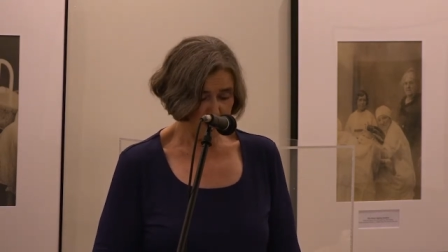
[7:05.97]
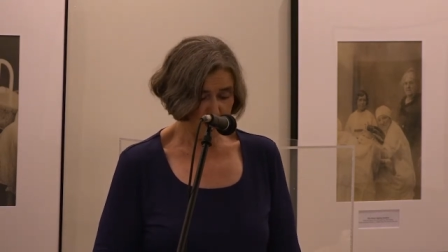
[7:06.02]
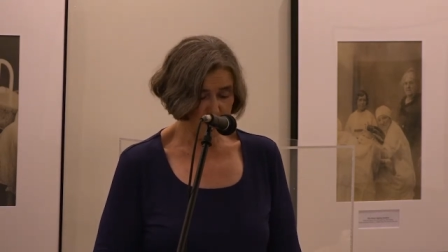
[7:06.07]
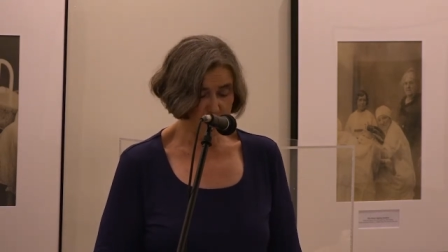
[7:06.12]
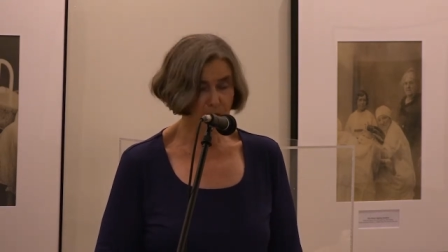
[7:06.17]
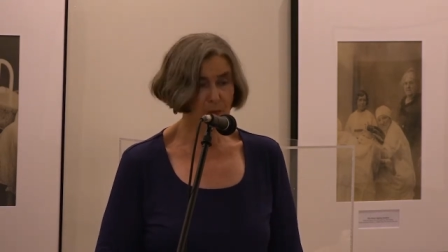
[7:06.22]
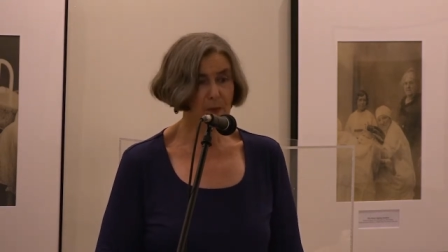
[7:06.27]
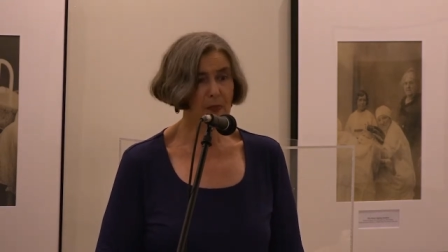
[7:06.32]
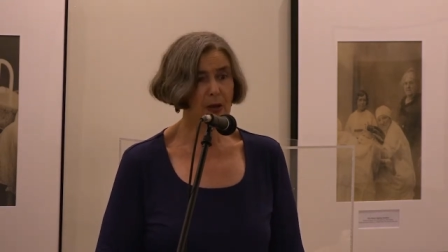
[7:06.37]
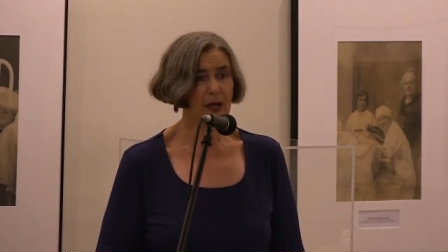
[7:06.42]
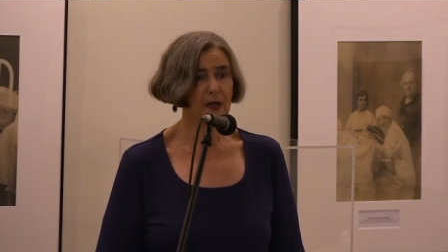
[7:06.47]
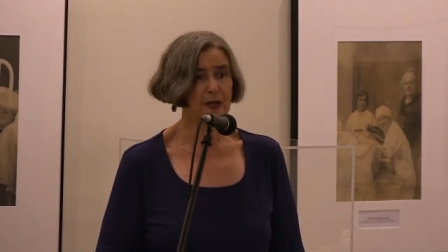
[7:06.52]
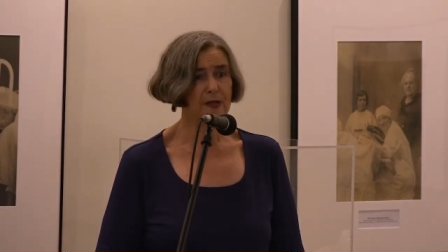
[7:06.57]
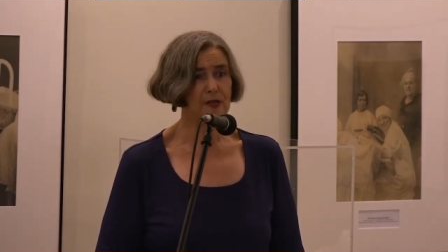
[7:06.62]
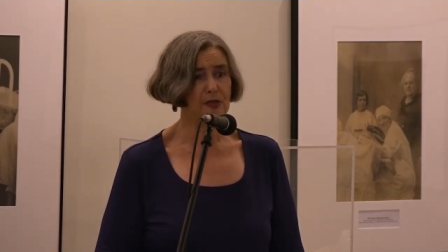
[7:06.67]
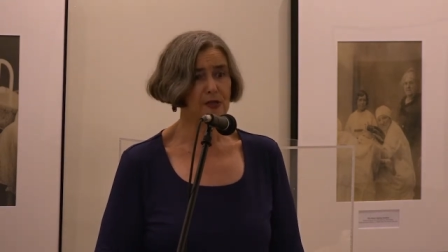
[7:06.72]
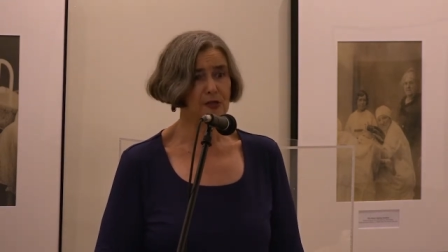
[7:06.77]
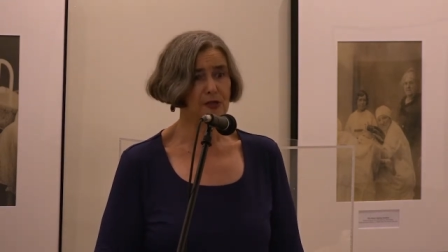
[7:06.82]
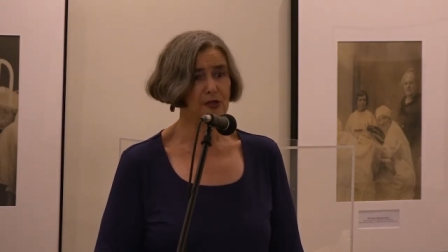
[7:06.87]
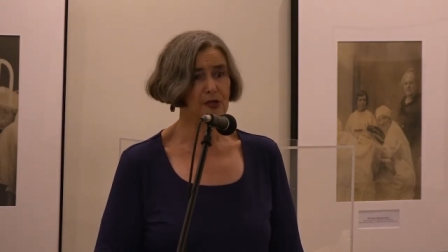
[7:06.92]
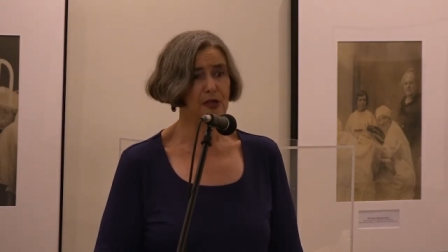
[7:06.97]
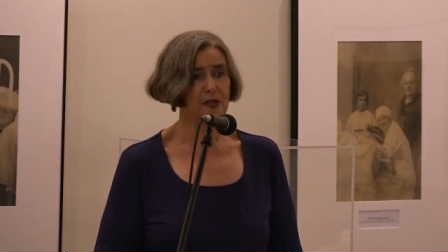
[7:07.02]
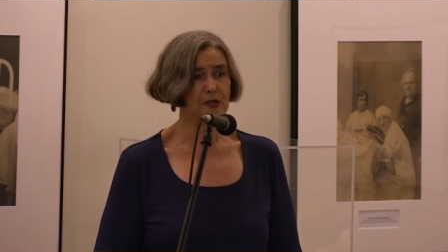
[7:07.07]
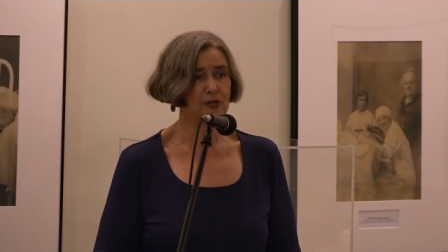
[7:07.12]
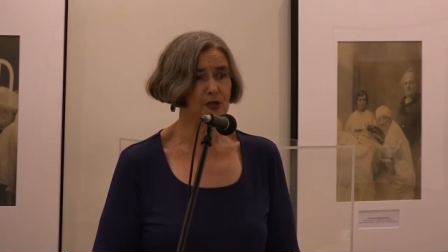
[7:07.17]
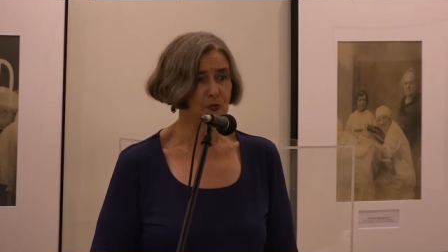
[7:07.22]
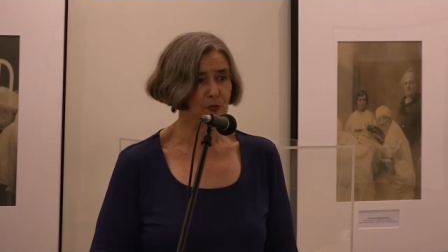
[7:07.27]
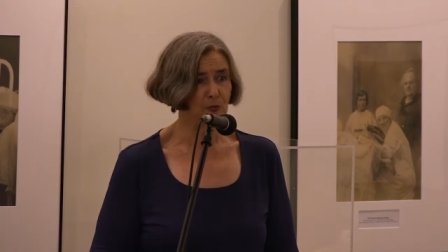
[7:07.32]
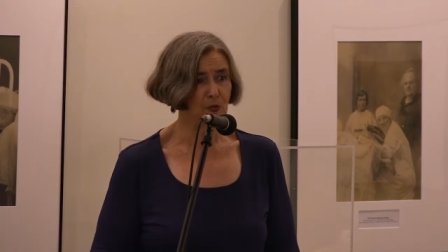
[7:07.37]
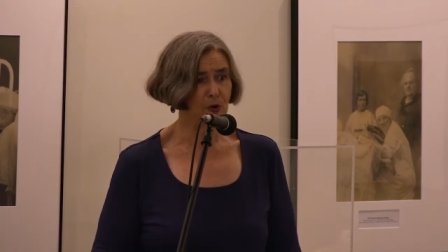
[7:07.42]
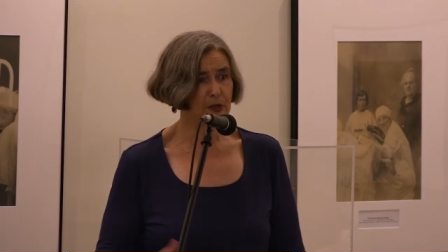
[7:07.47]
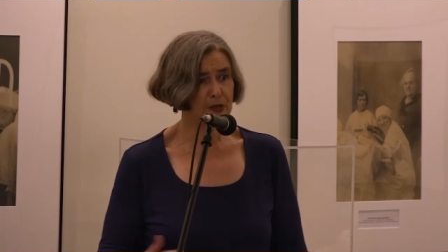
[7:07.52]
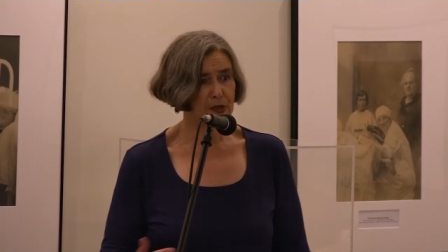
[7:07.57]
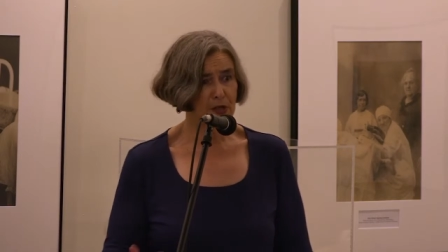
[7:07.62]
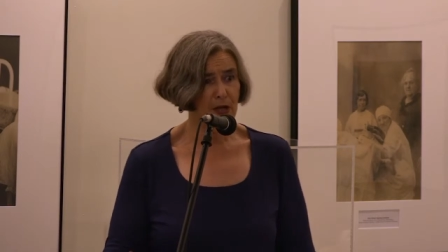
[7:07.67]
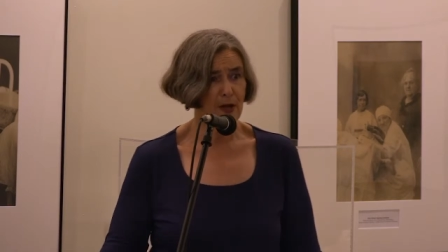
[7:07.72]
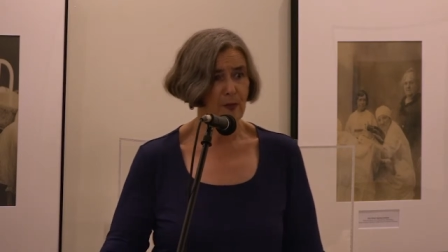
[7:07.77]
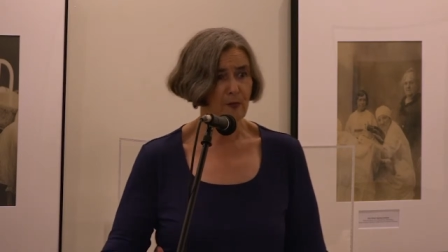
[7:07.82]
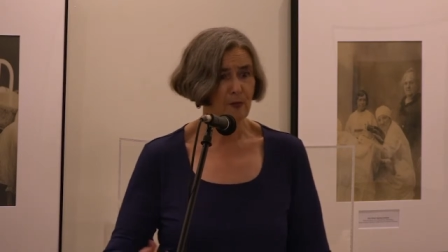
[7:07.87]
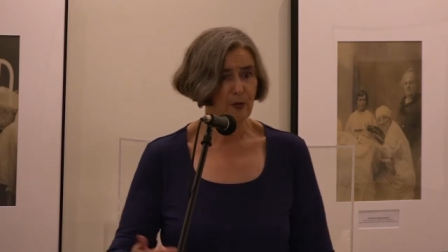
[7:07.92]
Somebody suggested one
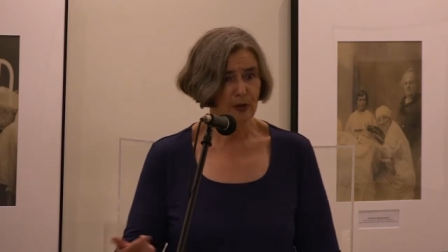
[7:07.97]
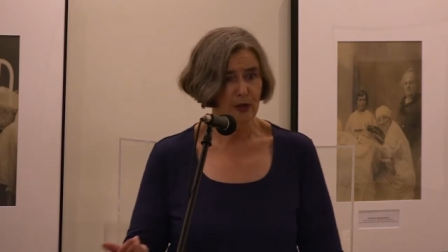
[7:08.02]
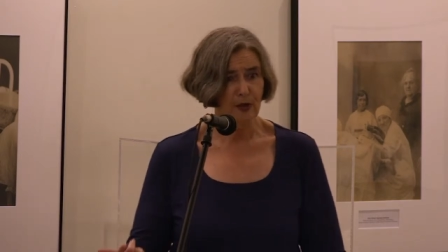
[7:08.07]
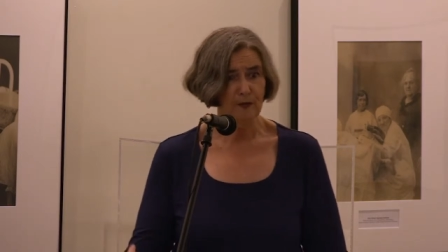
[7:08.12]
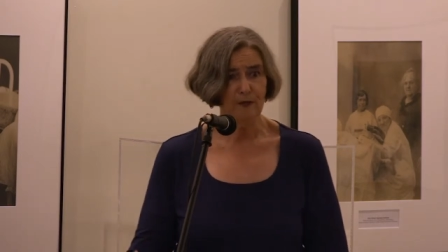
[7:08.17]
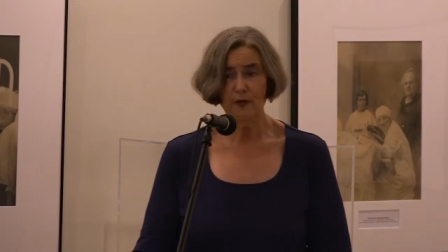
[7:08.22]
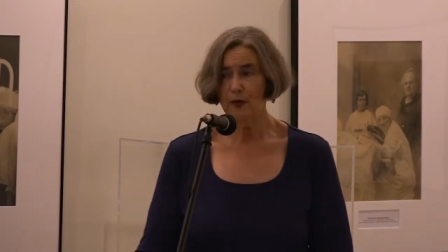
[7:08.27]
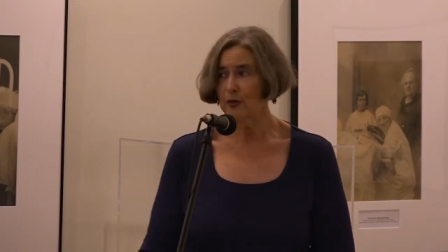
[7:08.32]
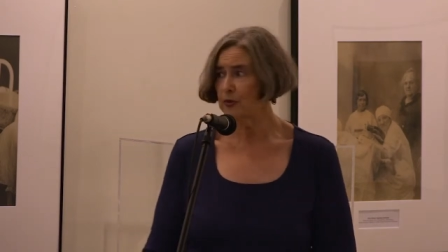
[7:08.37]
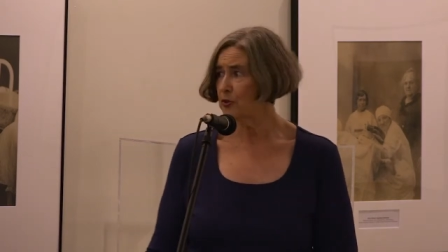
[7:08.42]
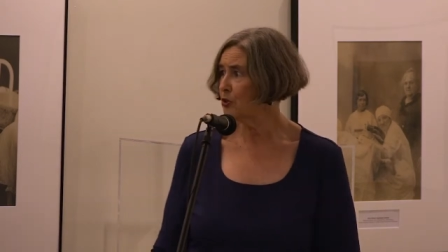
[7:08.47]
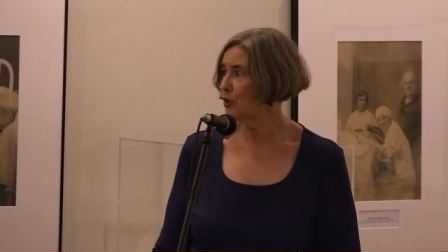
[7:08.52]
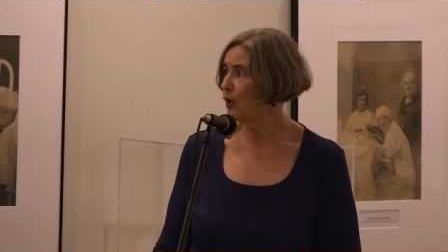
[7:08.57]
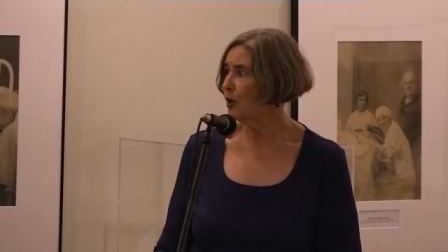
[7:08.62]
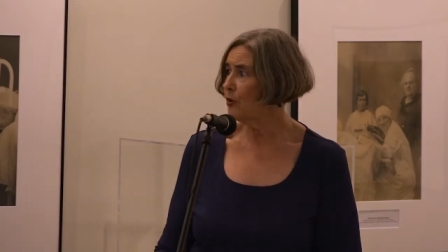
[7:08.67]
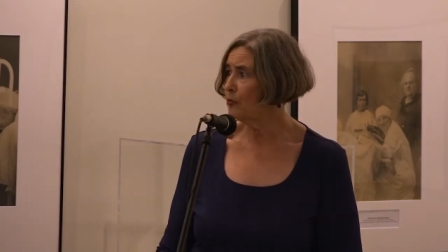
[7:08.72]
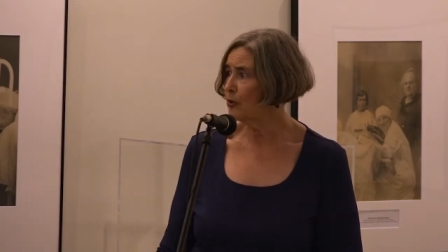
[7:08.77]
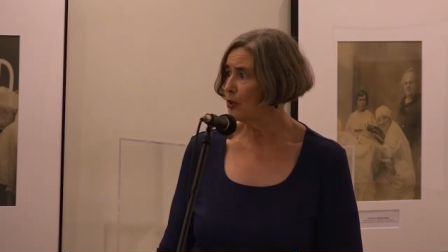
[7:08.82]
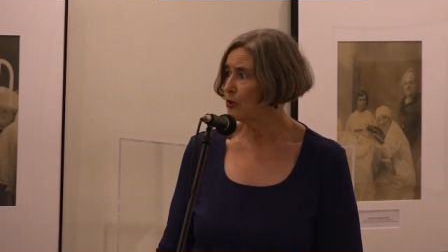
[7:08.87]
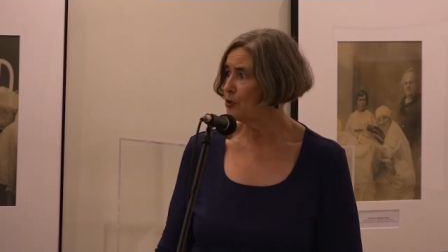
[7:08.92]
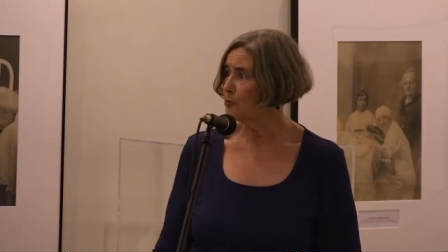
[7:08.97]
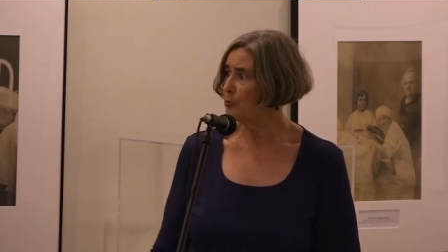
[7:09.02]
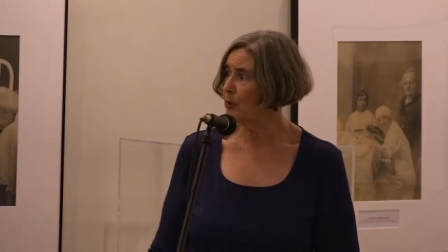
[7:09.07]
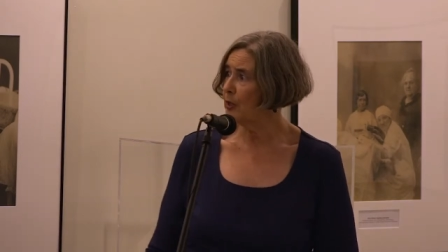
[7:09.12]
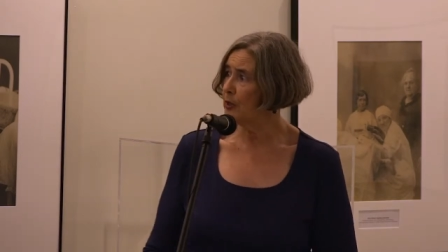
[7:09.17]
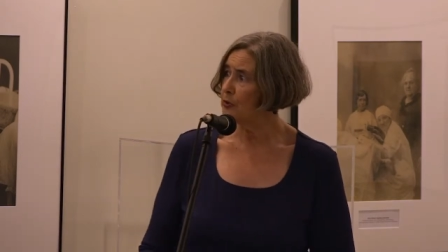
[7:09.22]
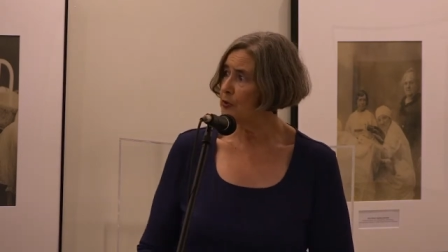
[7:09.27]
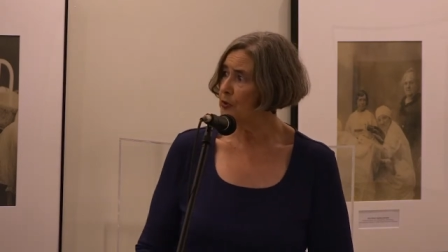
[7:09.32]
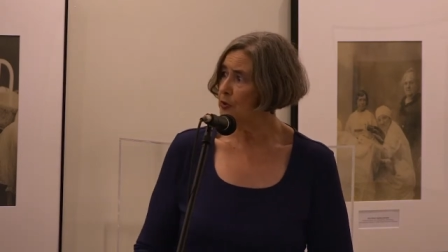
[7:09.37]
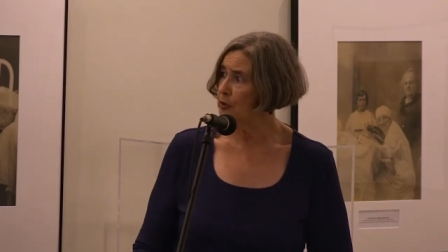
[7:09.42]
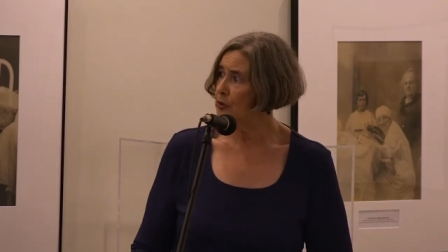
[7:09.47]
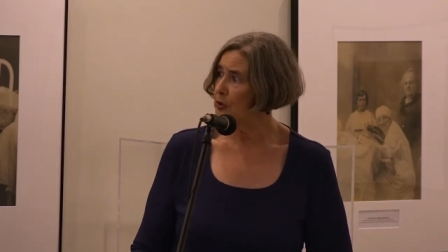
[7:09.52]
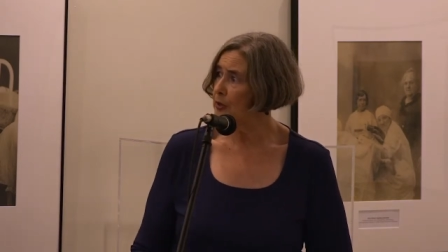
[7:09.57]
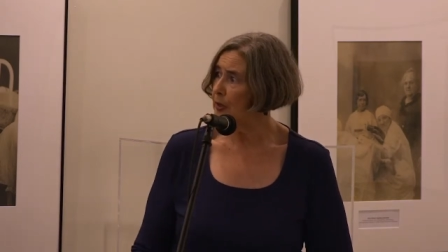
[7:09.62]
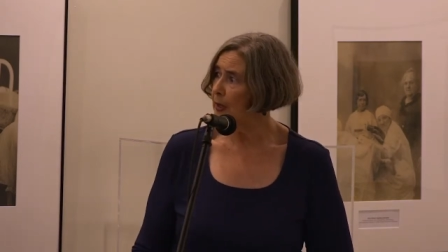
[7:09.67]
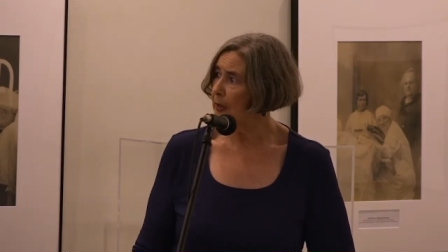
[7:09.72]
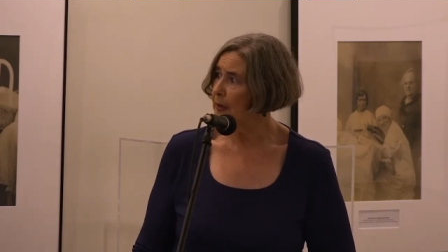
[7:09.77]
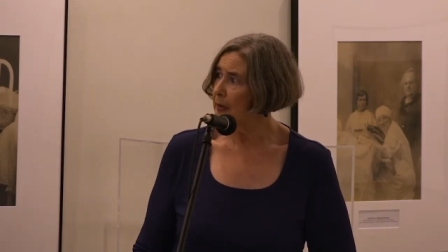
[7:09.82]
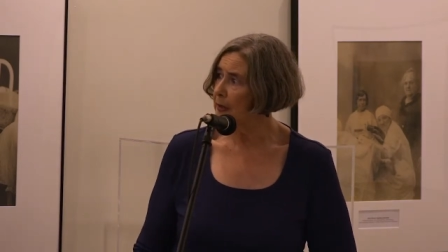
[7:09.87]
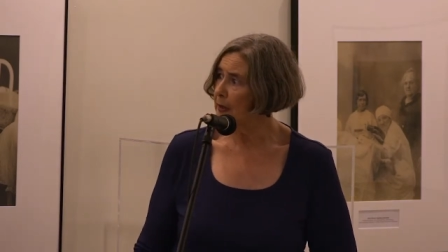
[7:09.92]
time when they first saw these pictures
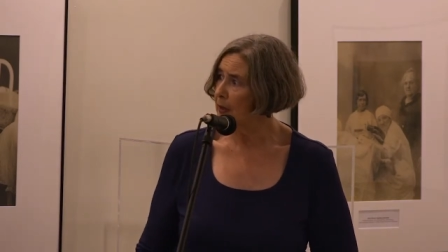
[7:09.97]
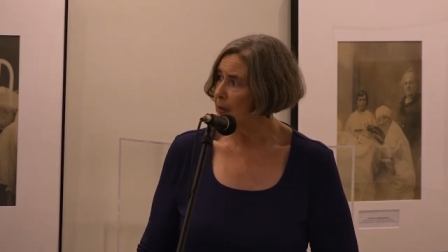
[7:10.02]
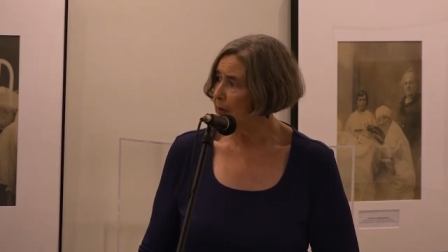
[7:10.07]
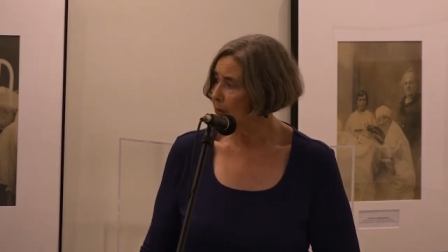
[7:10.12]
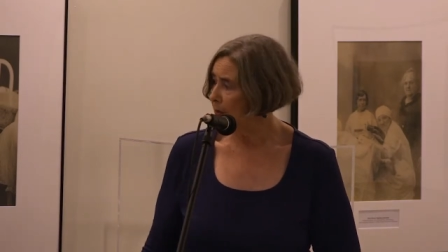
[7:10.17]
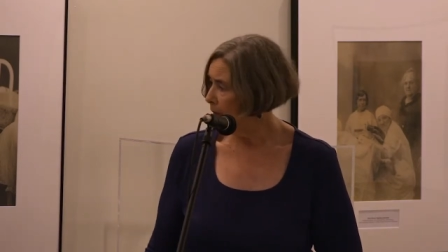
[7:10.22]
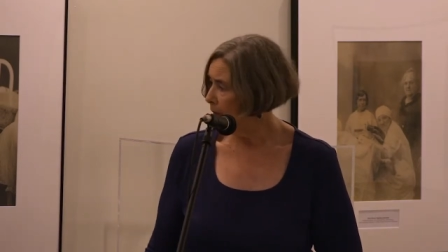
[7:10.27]
that